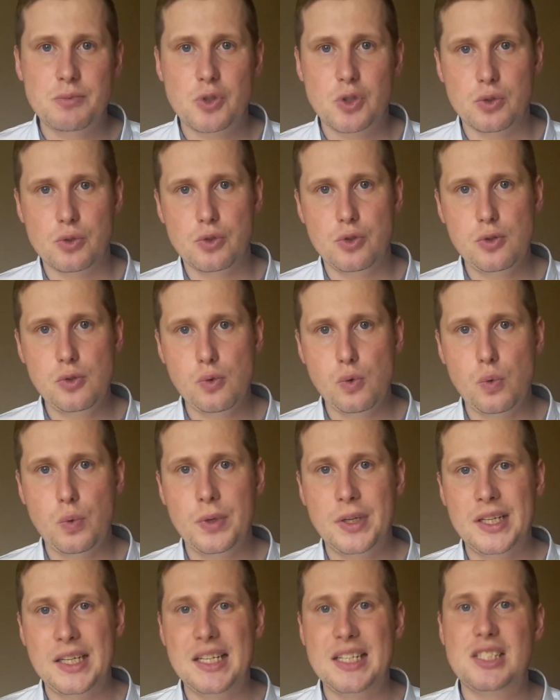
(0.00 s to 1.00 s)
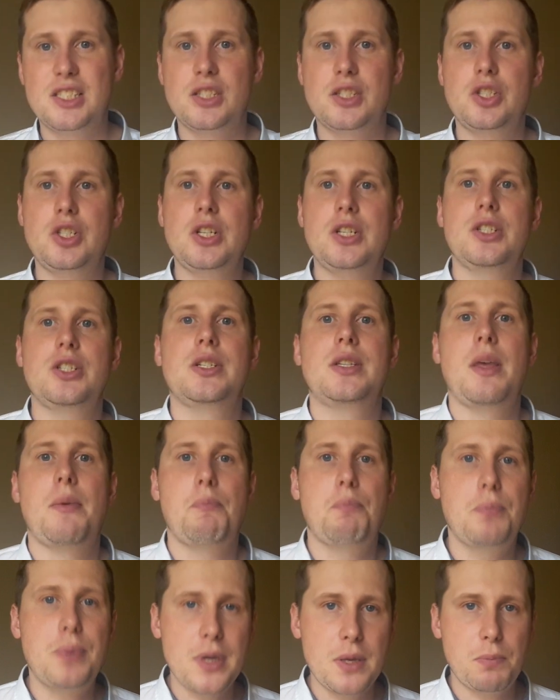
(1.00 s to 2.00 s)
to do is teach the
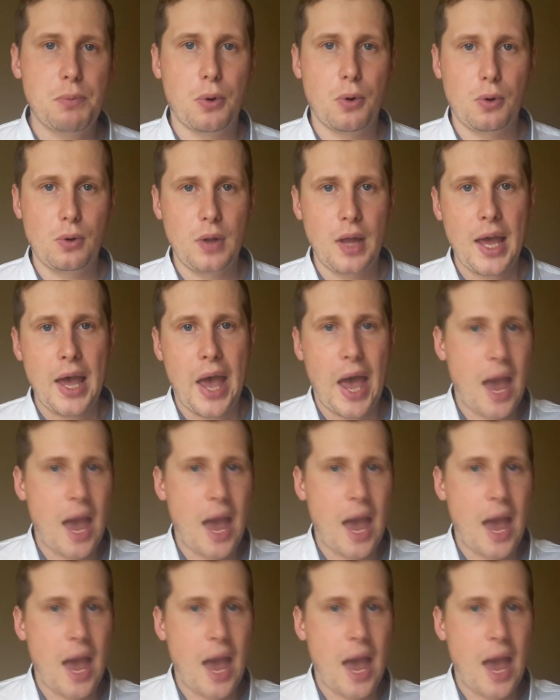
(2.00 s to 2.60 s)
people